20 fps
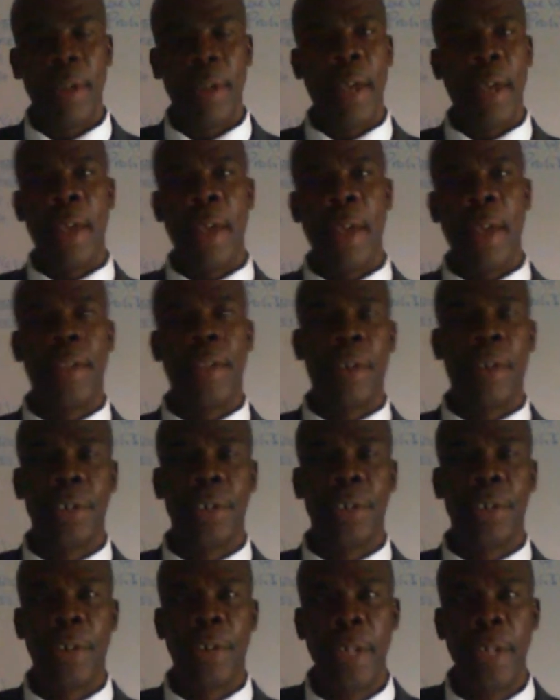Ethical
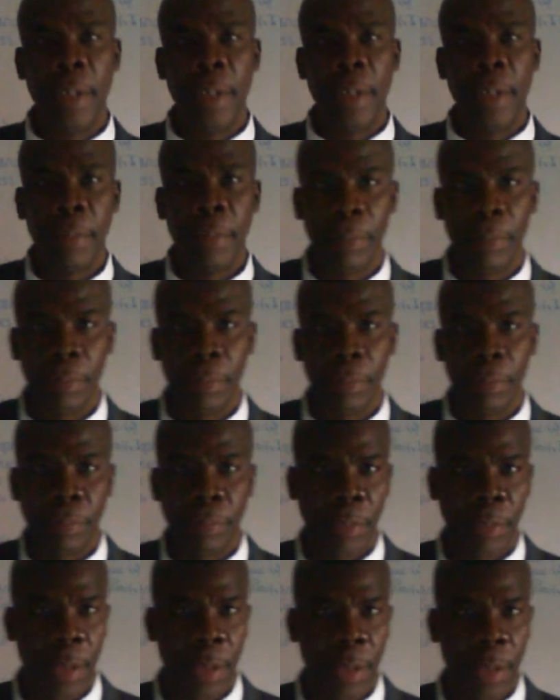trading,
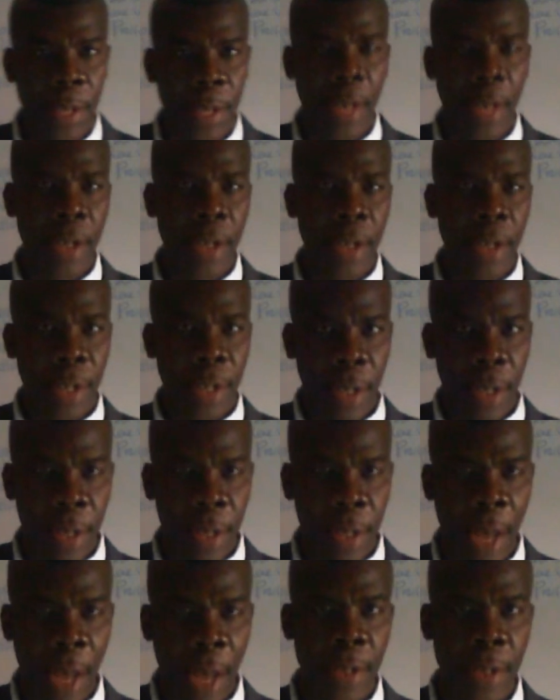things
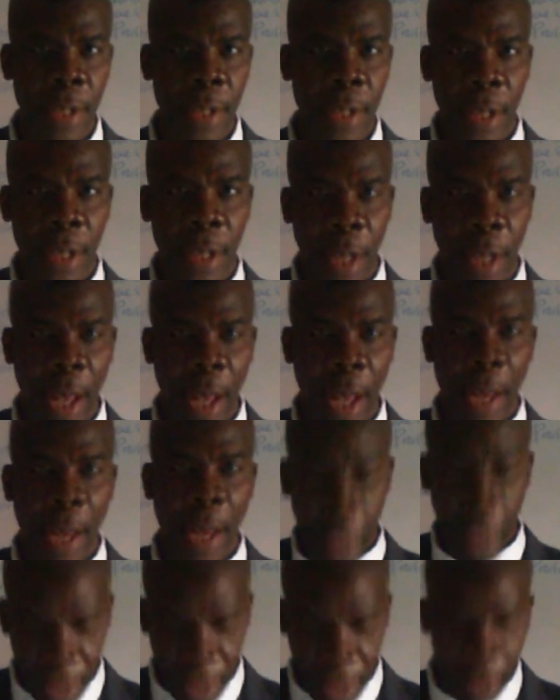that are
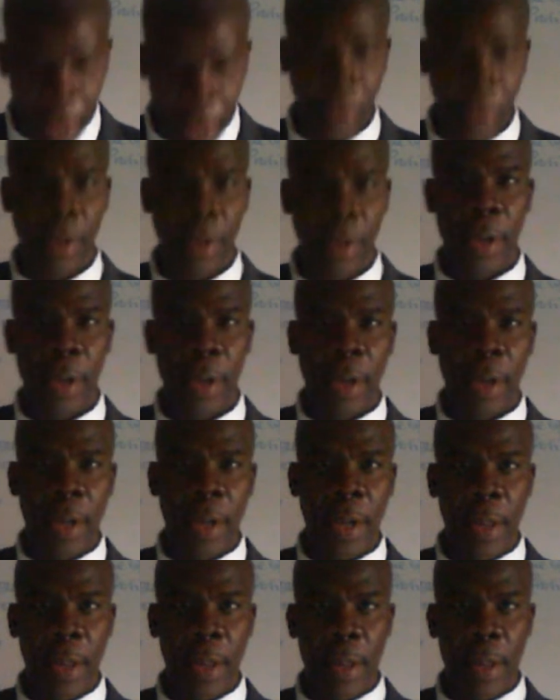legal,
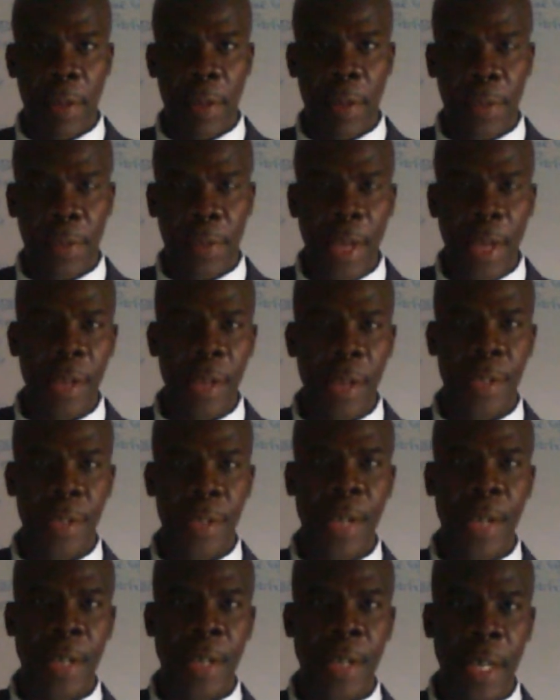things
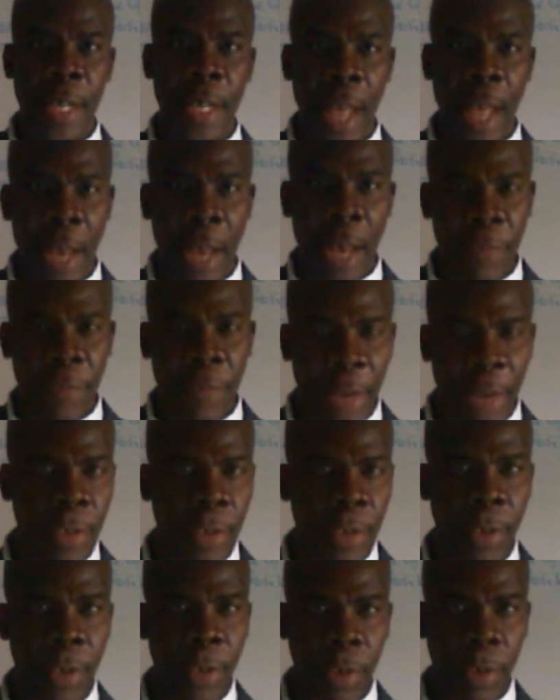that can add value to
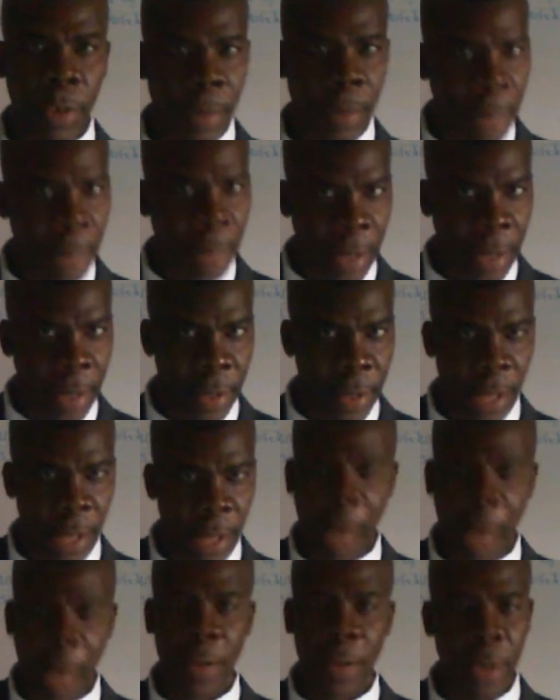human beings. I
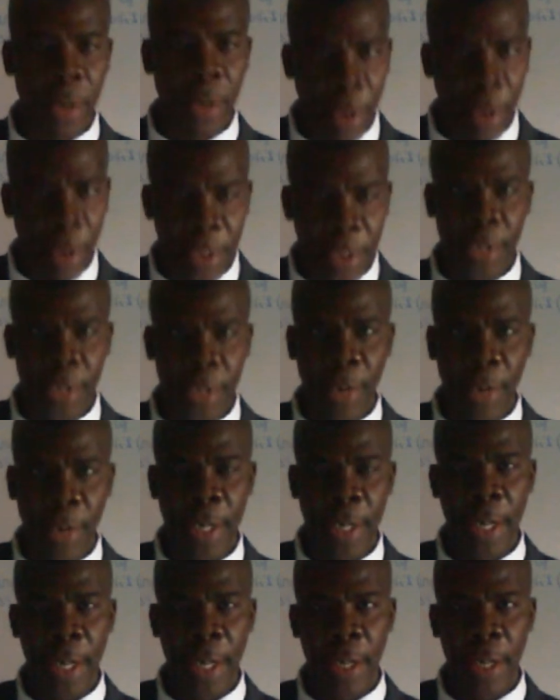would not trade
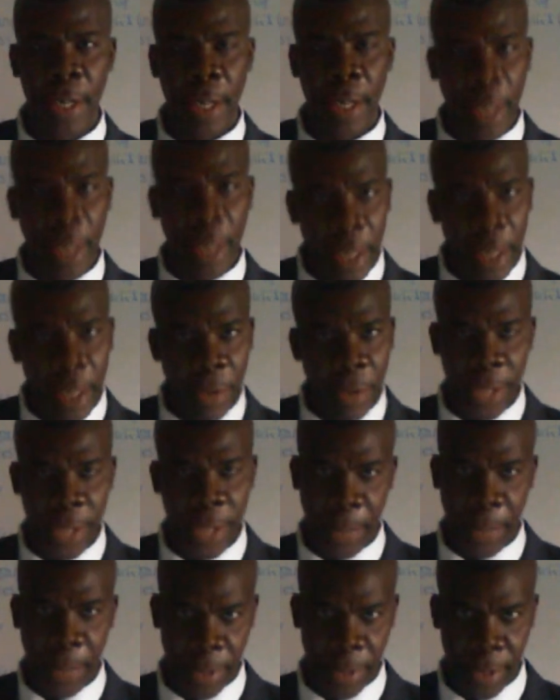in illegal
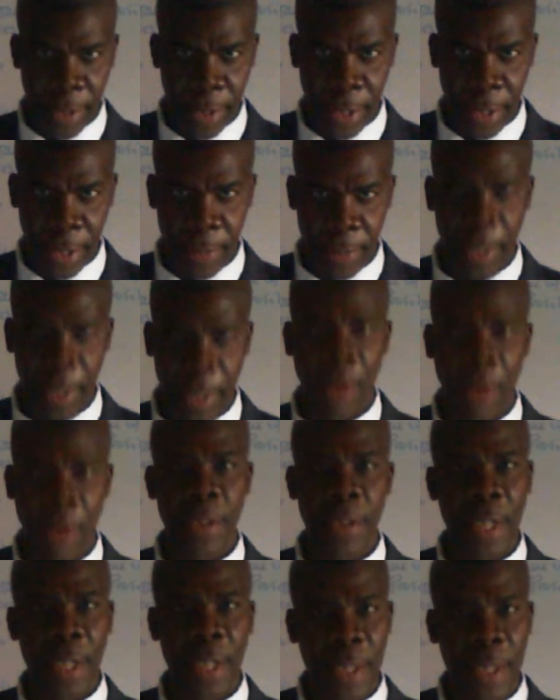substances because
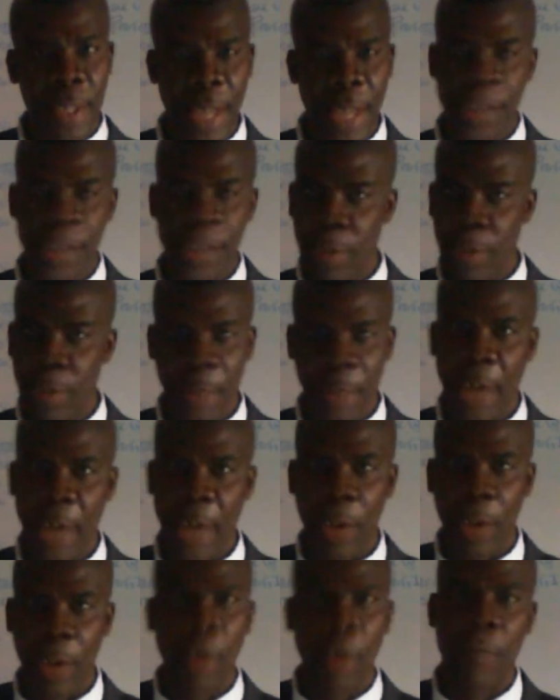that's not part
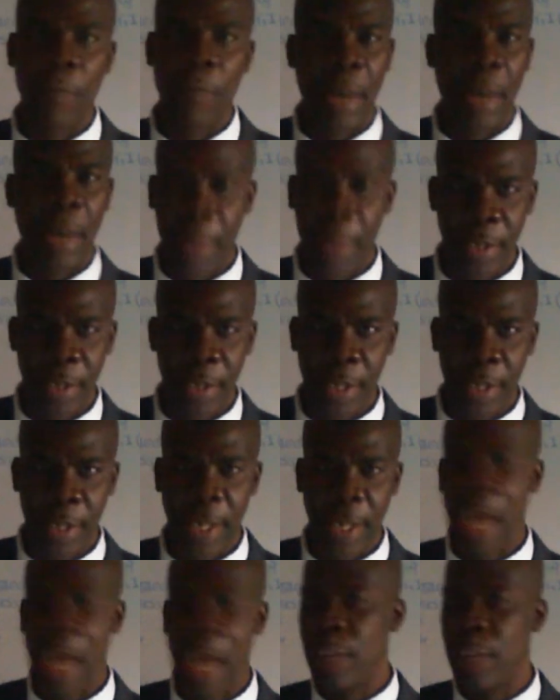of my business,
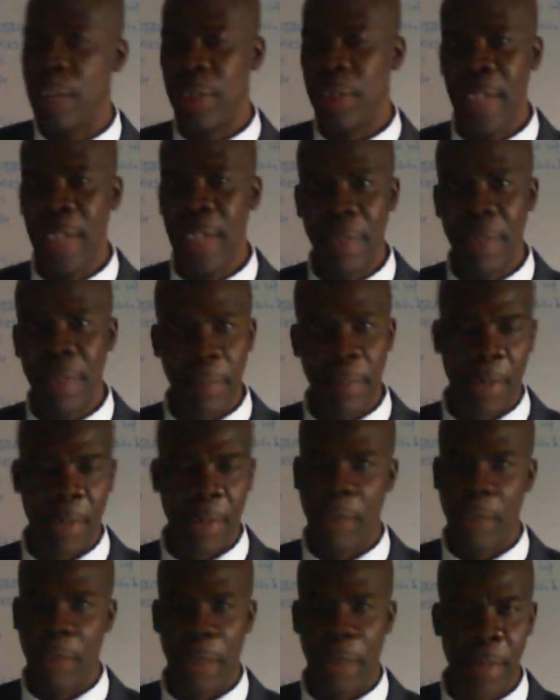and it will never be part
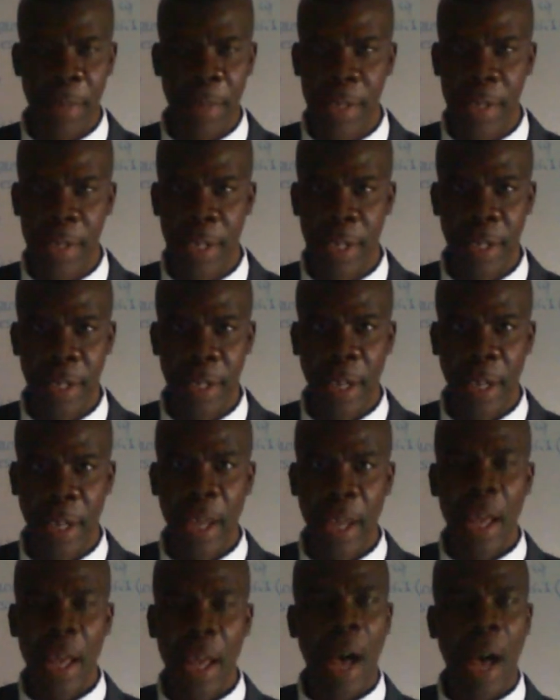of my business.
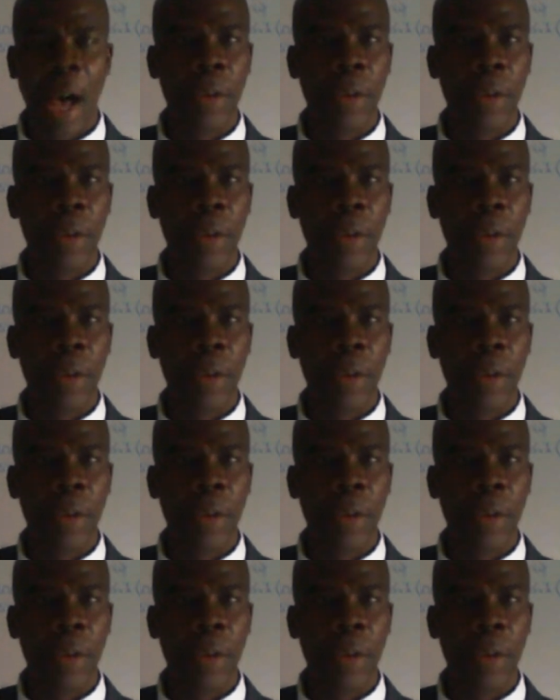I will